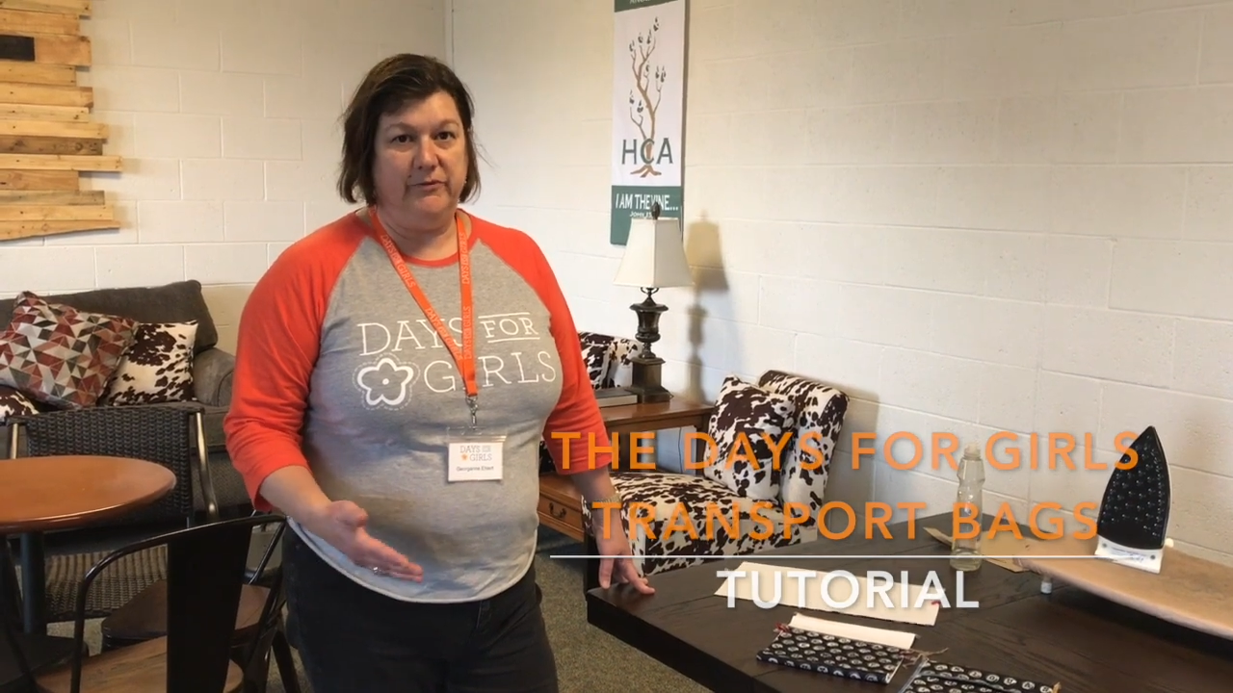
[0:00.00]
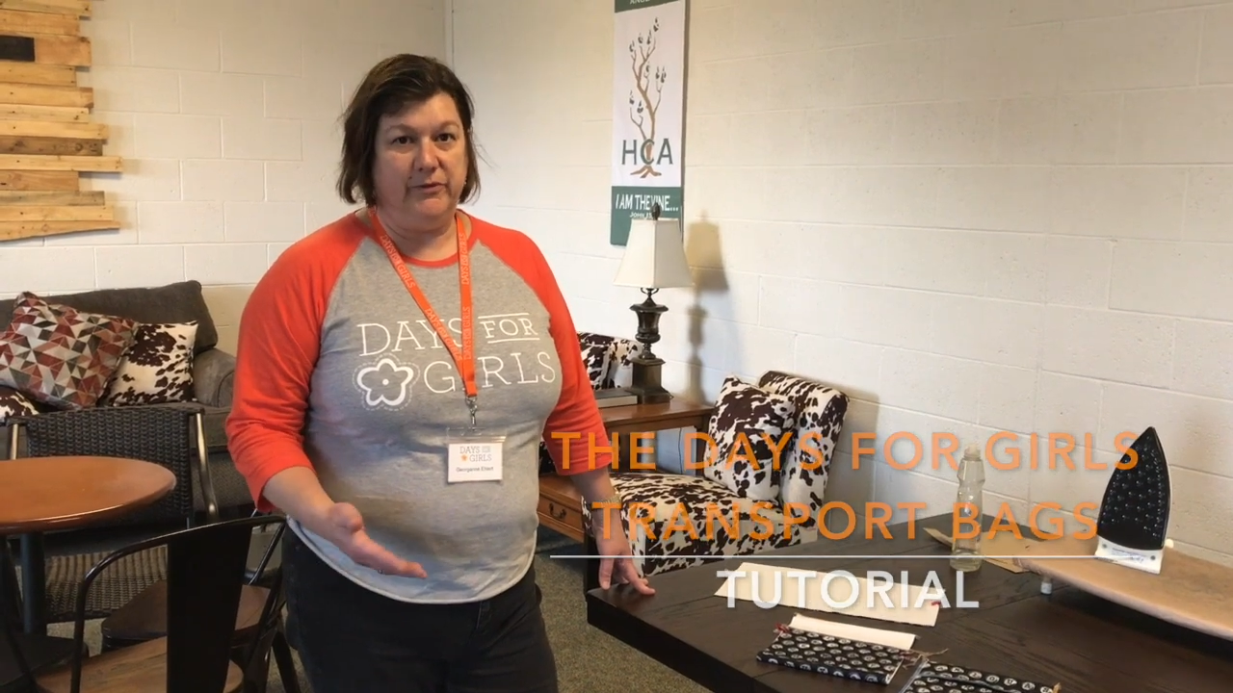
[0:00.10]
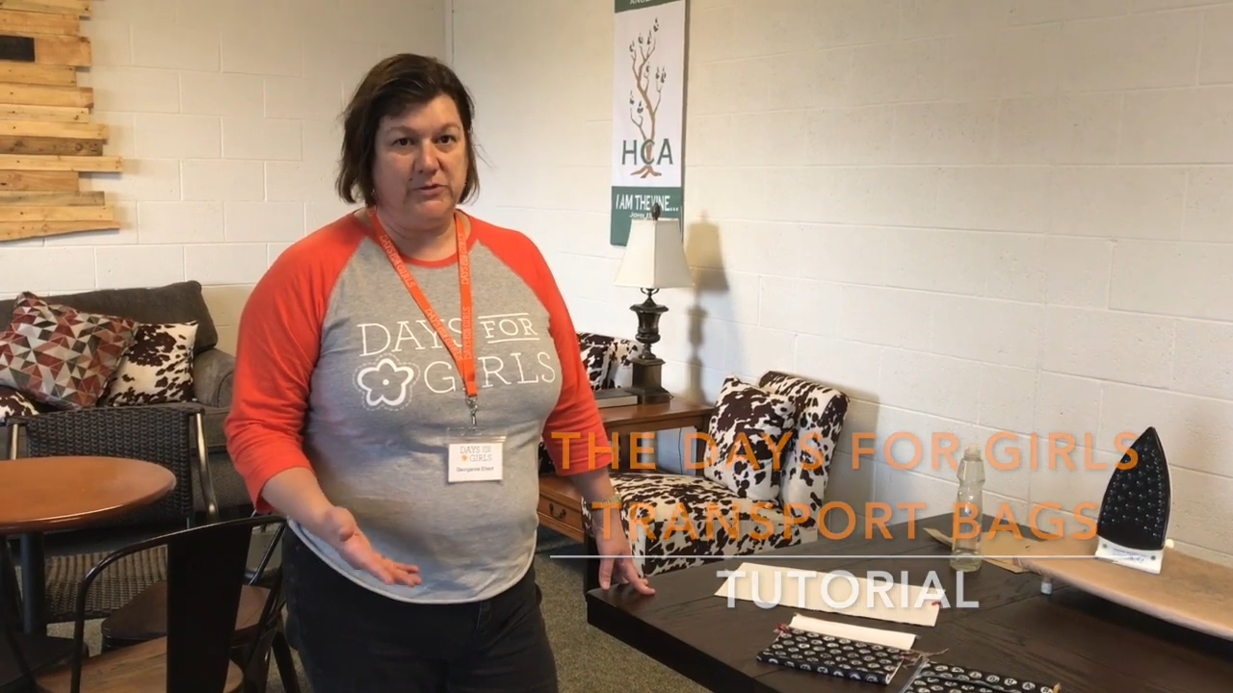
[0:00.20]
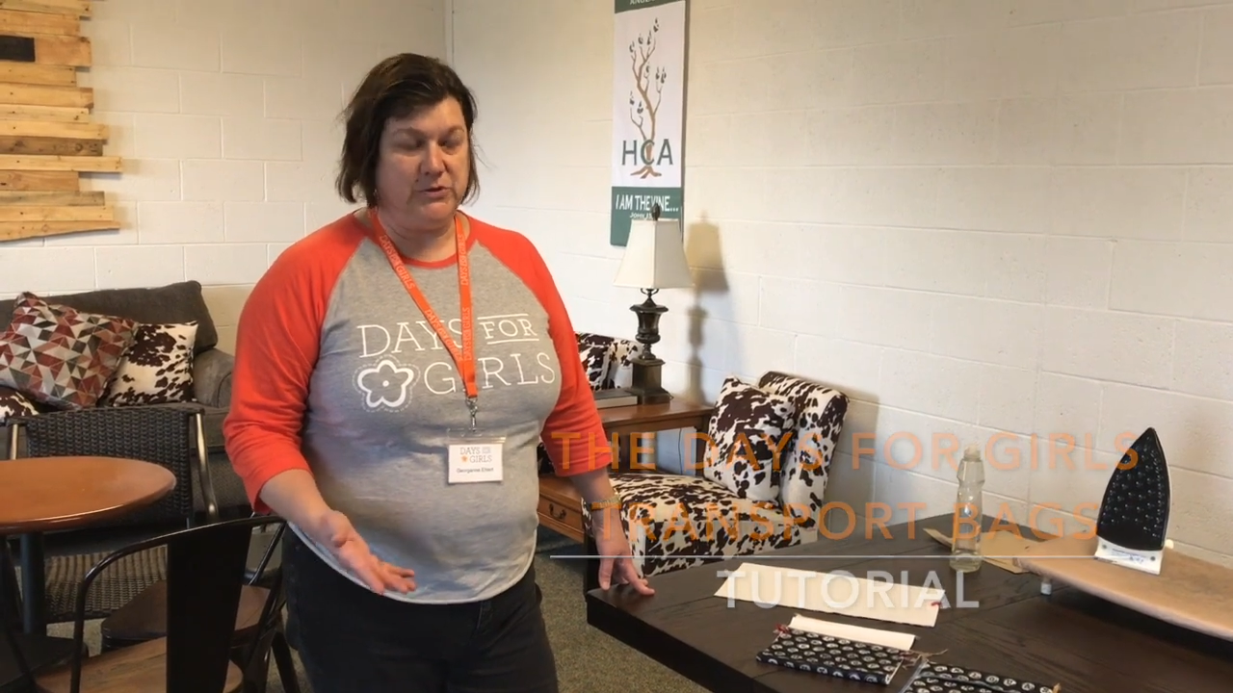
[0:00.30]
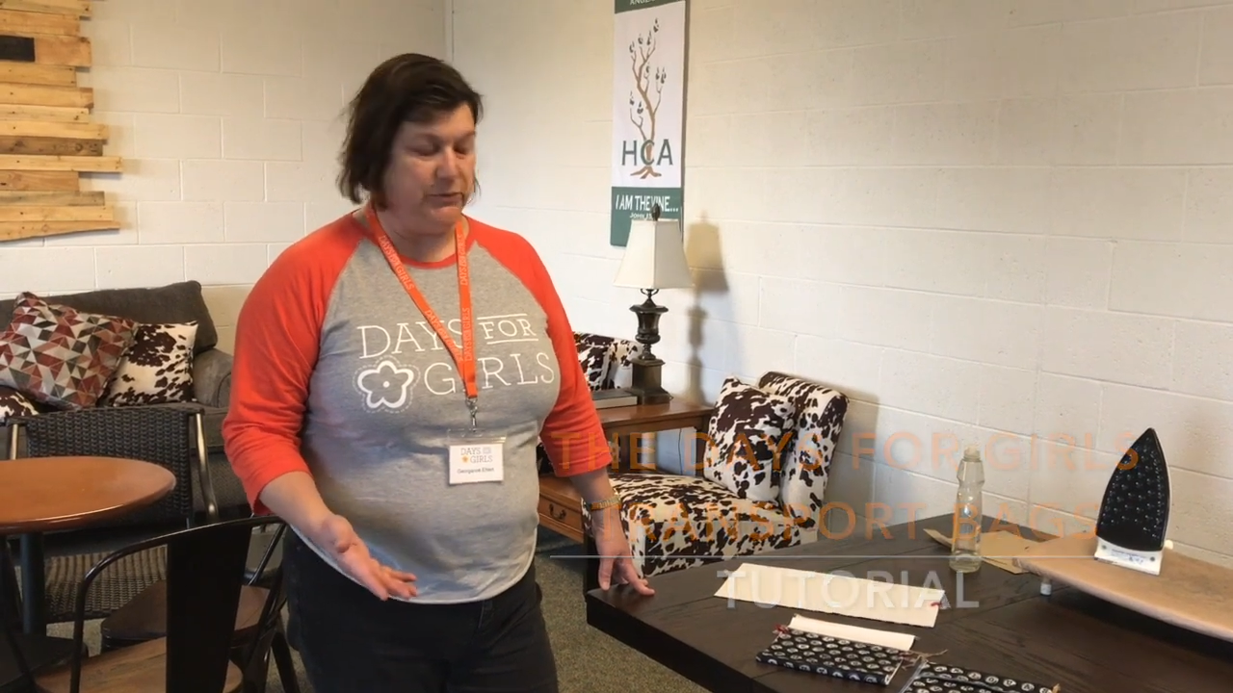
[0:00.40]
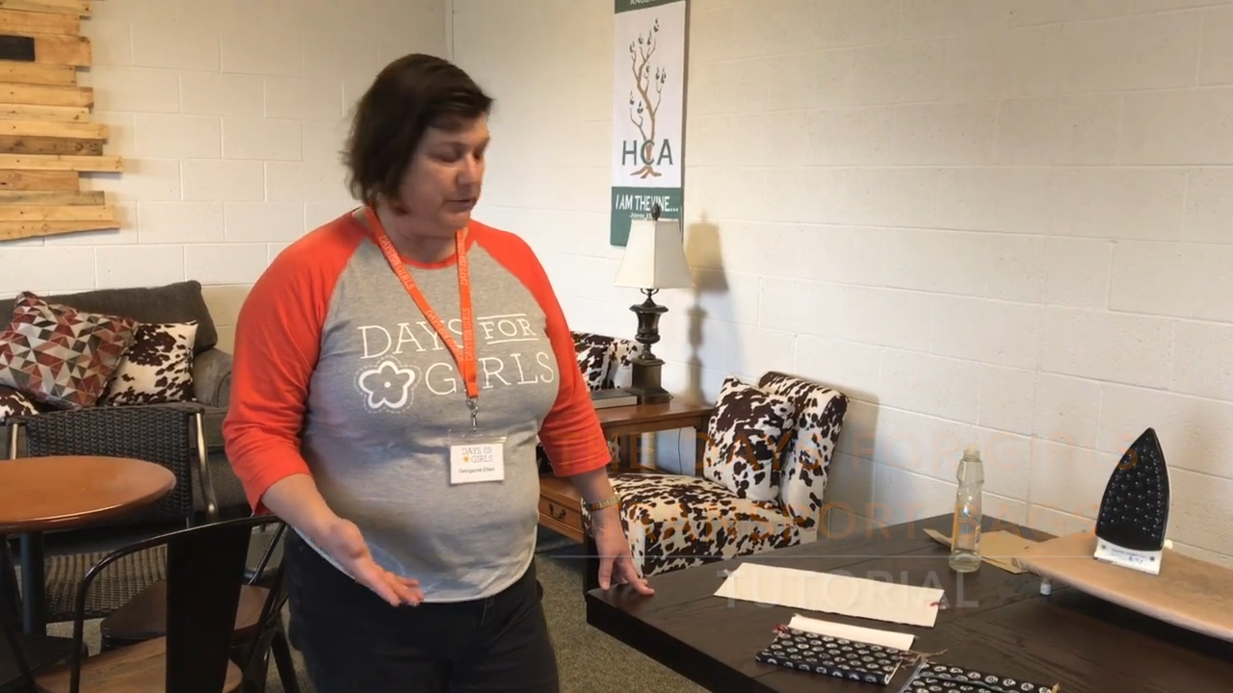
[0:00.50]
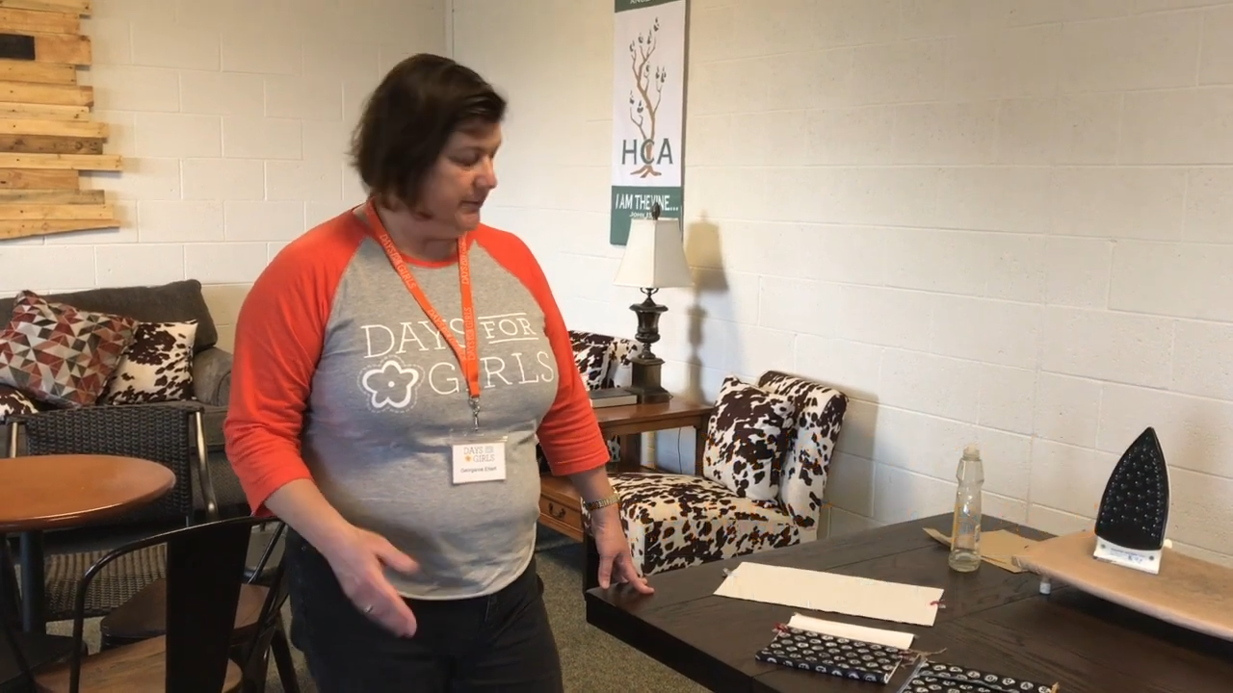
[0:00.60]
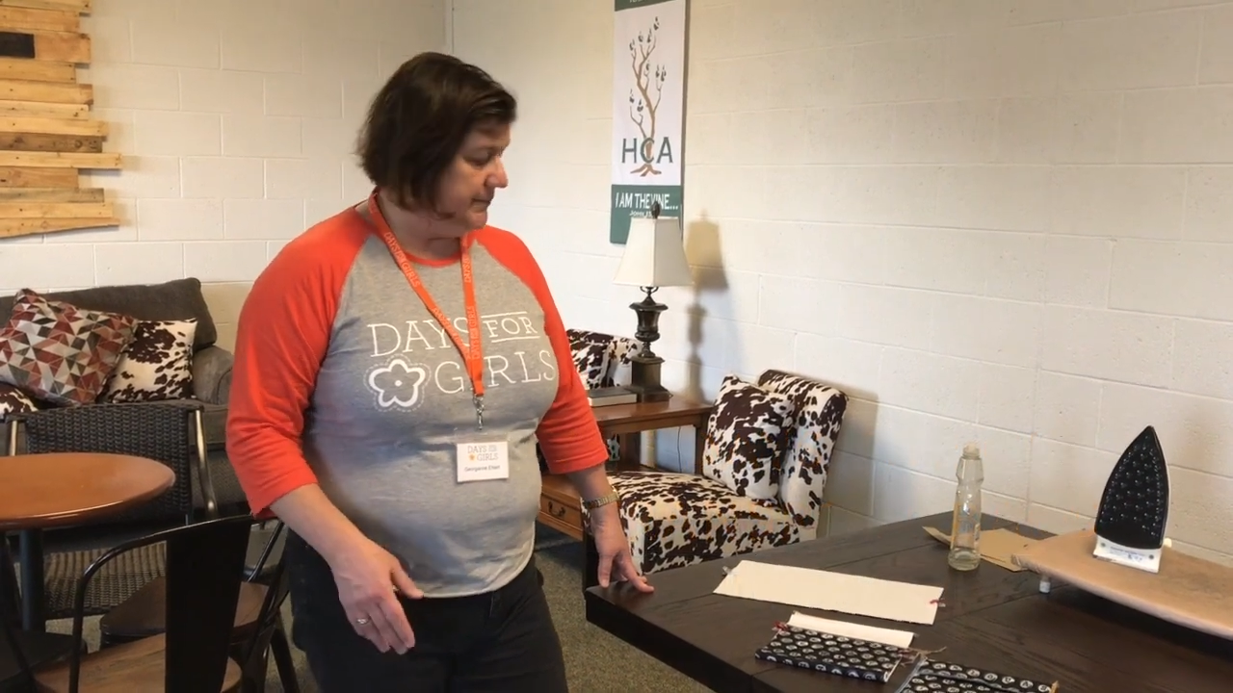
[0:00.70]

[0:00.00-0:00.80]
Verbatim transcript: from school.